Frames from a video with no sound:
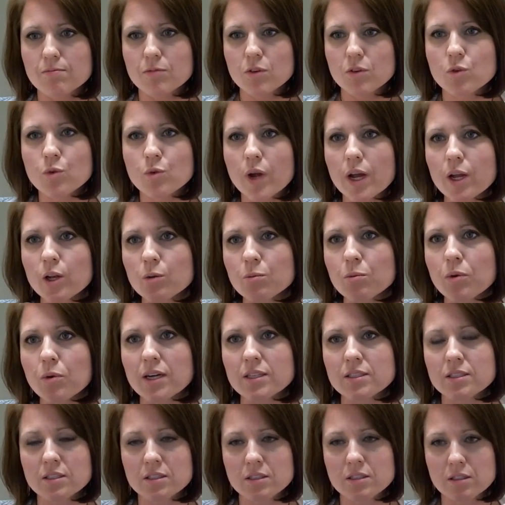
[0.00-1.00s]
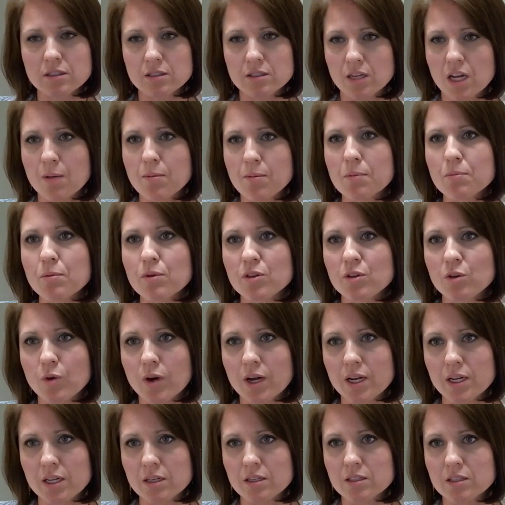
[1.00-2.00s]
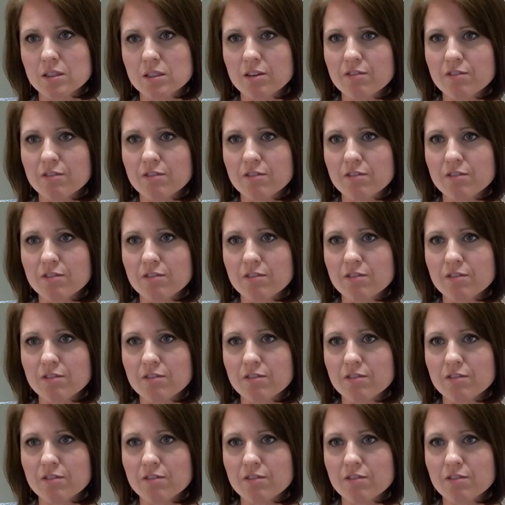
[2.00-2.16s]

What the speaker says: create new processes and come up with new ideas.